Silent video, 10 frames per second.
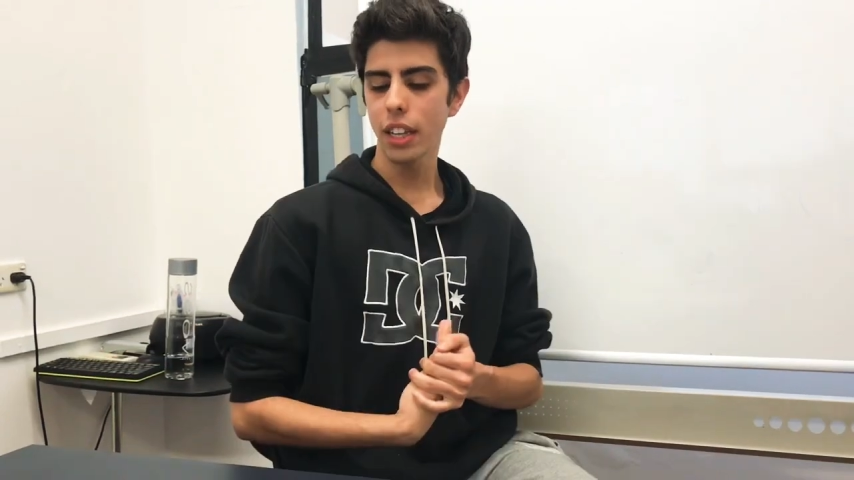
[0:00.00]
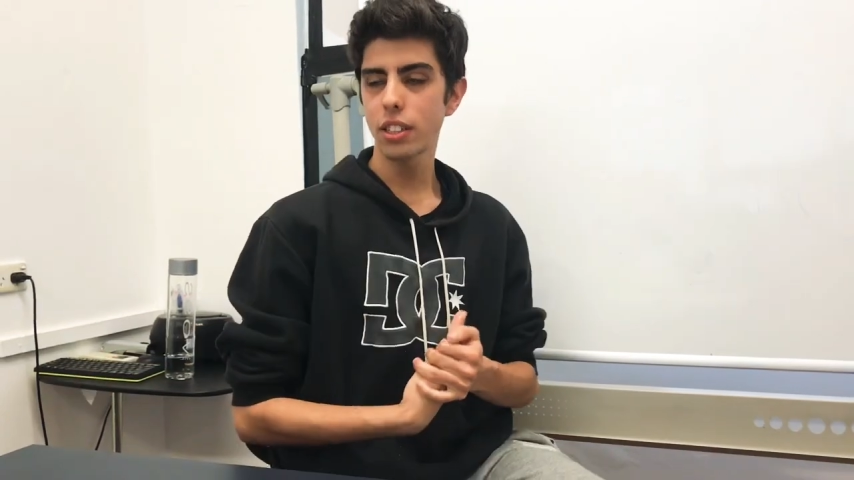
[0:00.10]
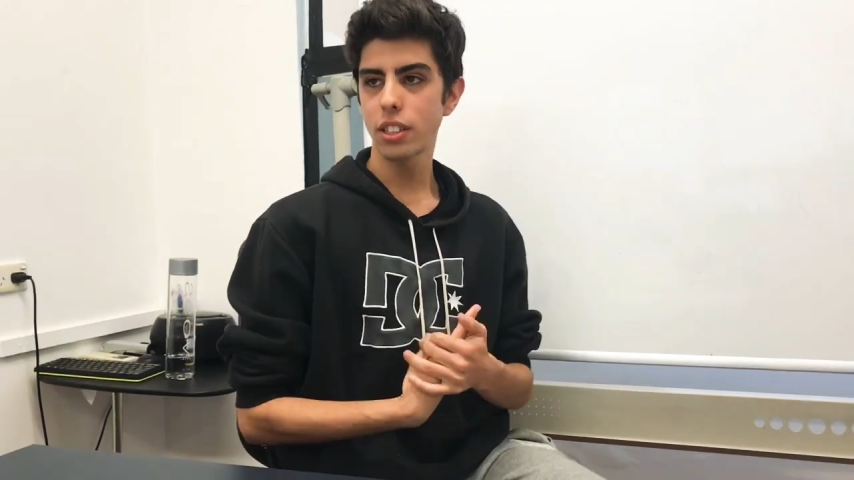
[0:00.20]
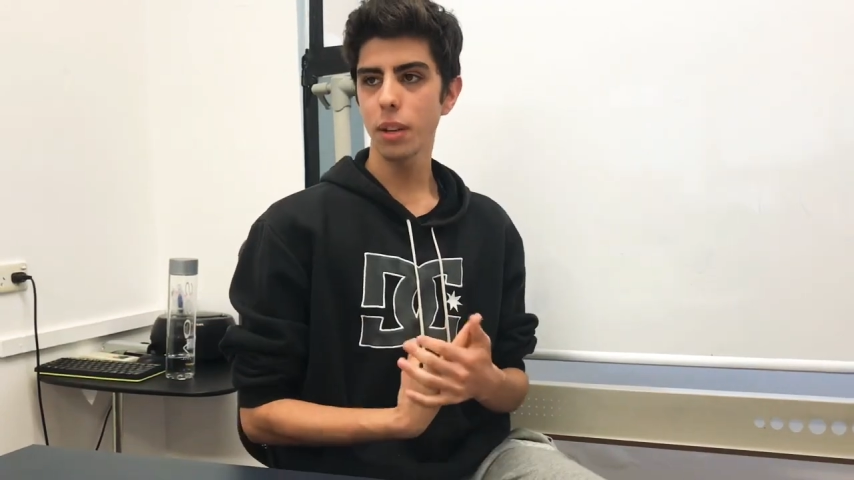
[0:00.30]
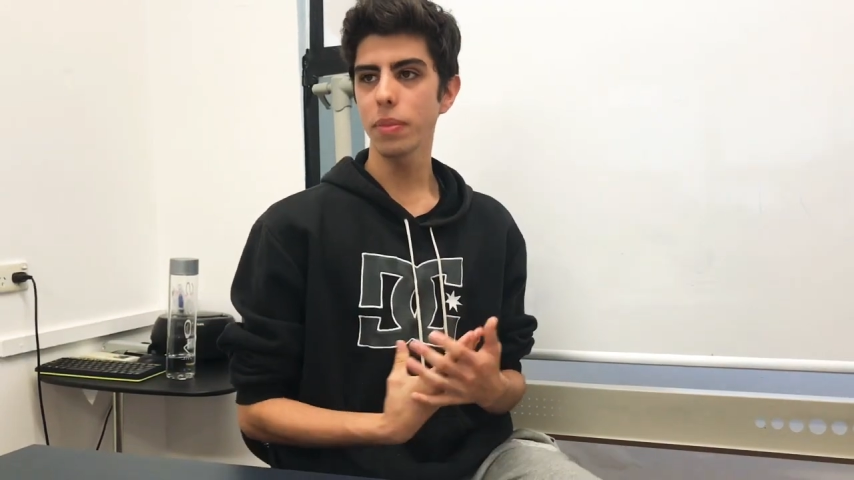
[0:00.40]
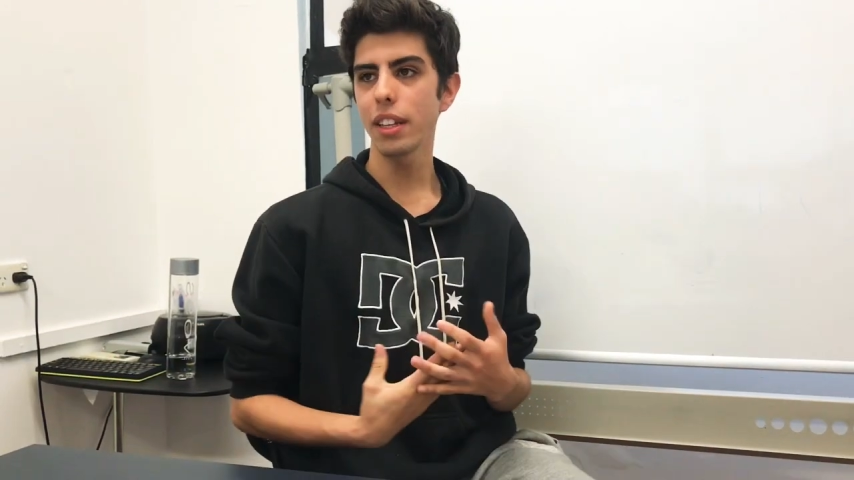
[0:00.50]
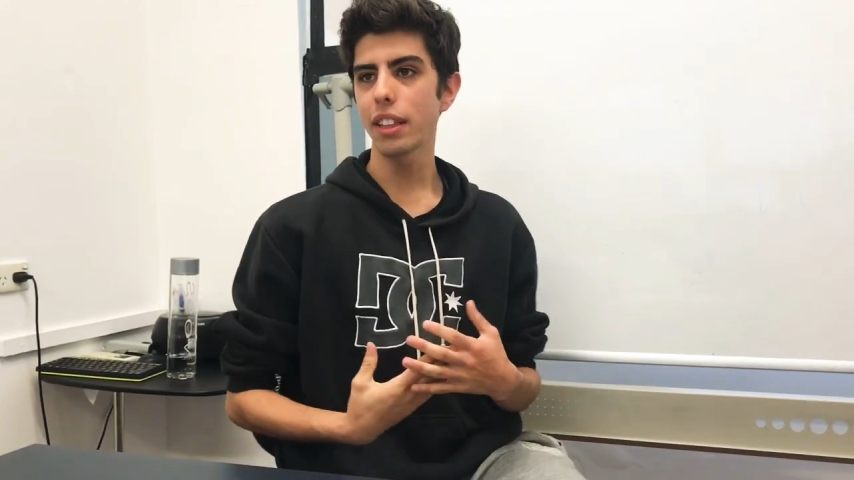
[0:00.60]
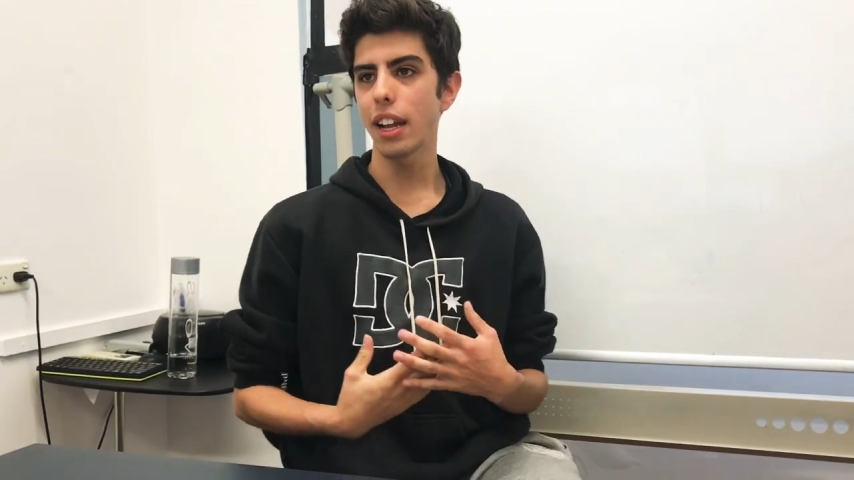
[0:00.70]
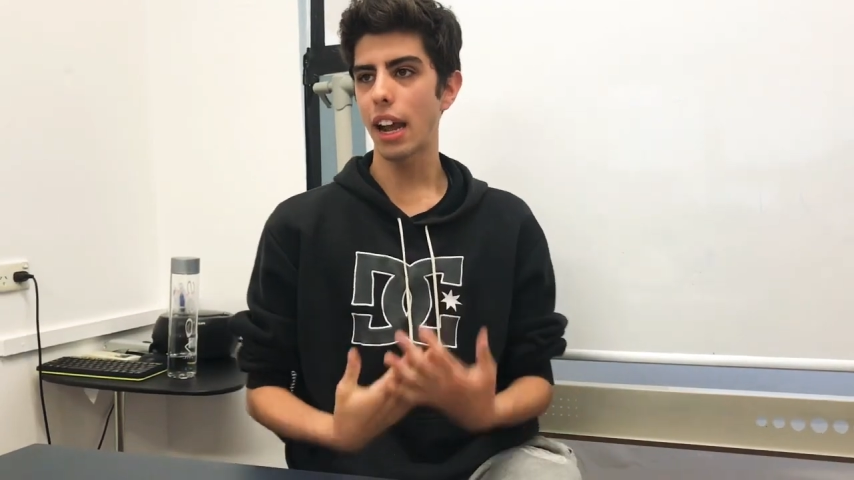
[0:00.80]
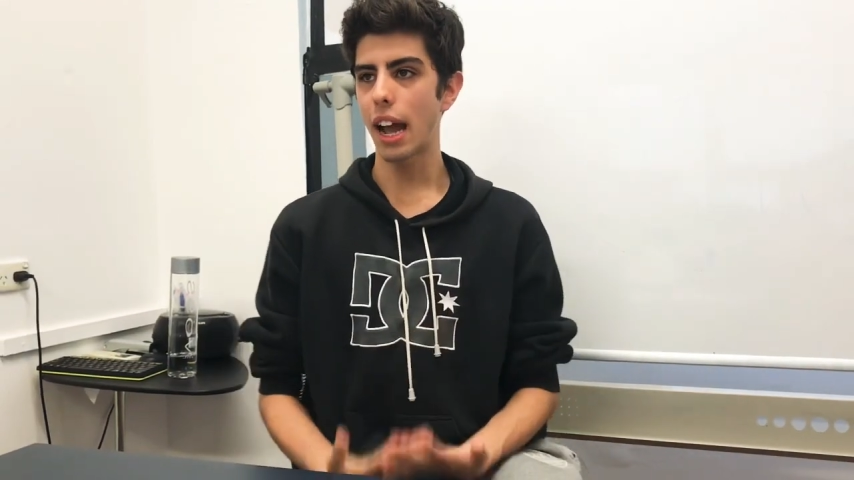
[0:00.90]
It's
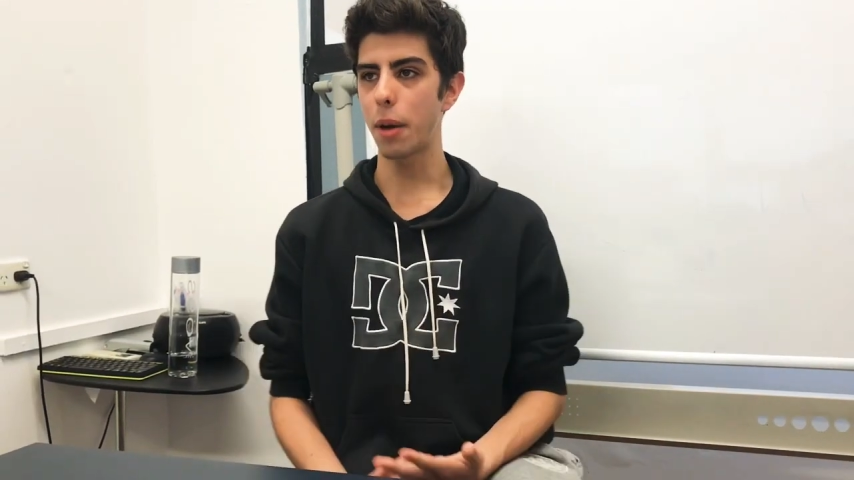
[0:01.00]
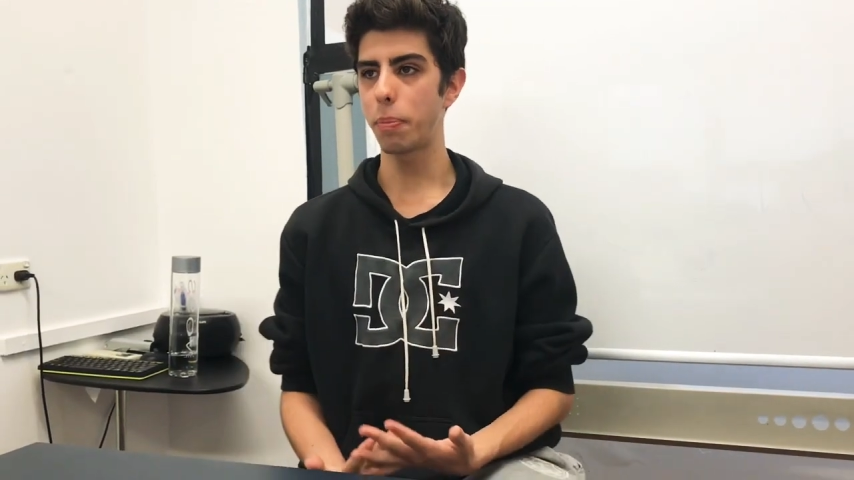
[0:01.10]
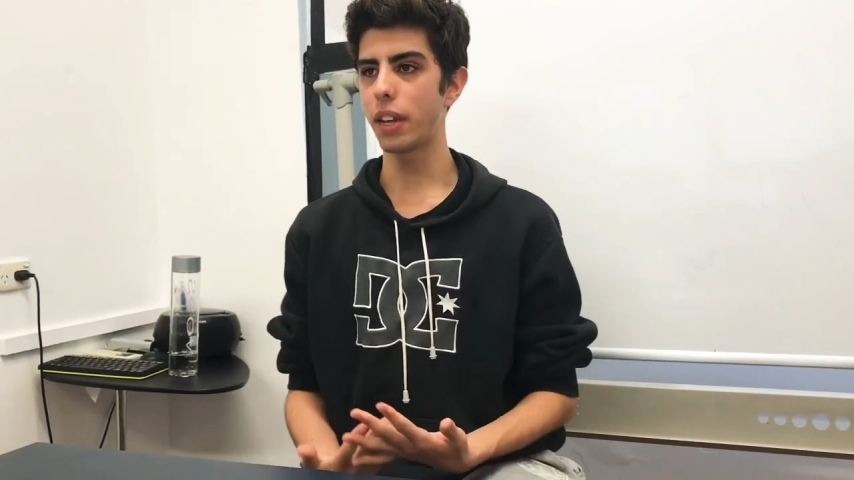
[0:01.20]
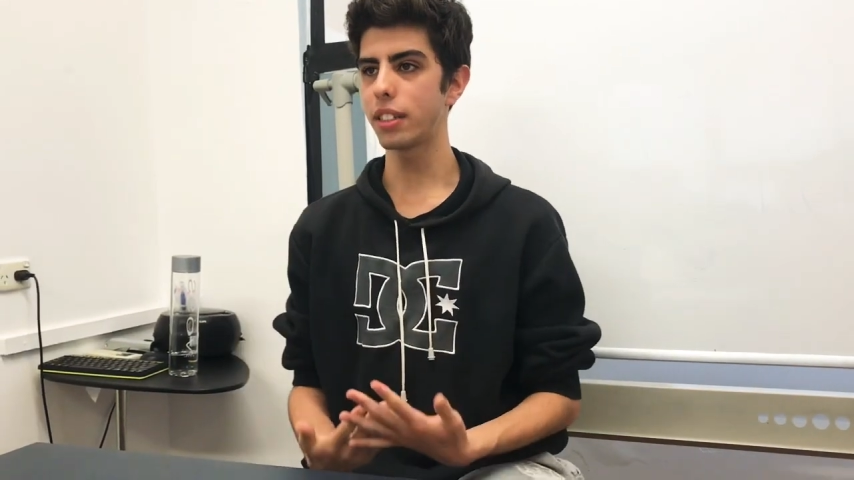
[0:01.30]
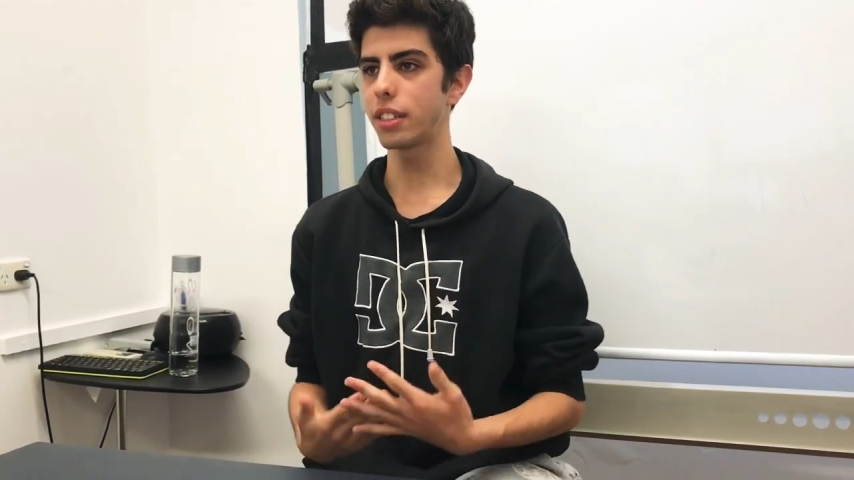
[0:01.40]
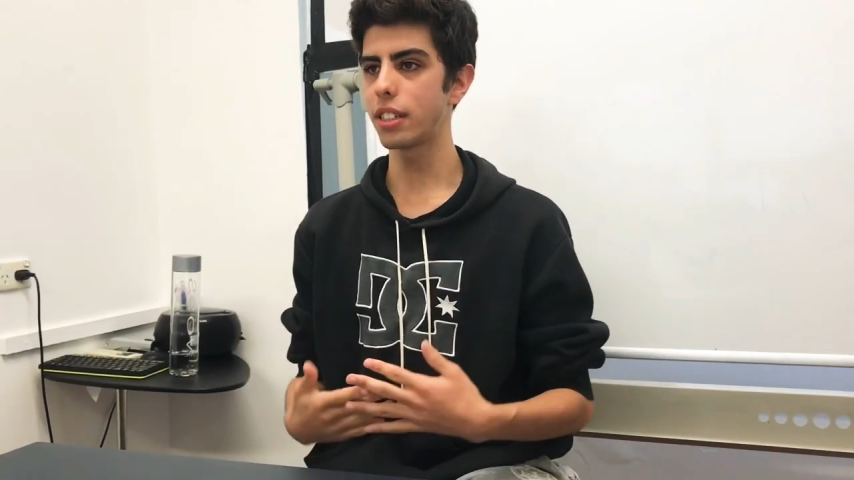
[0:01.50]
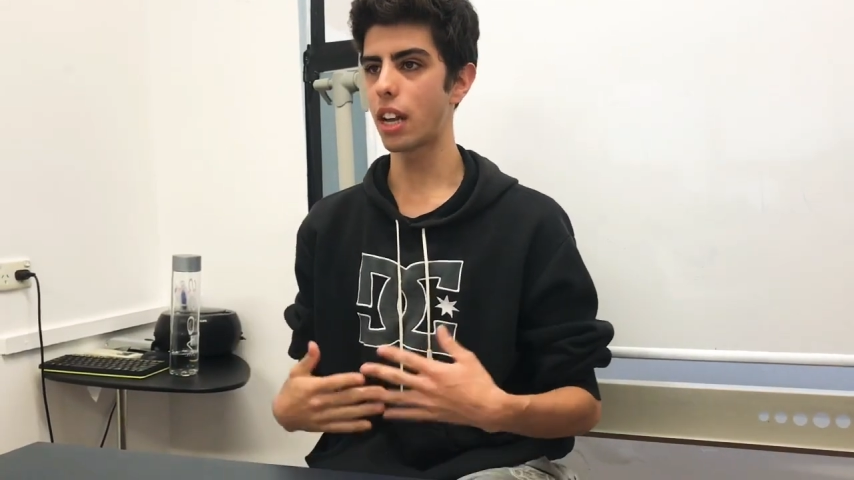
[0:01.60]
something that happens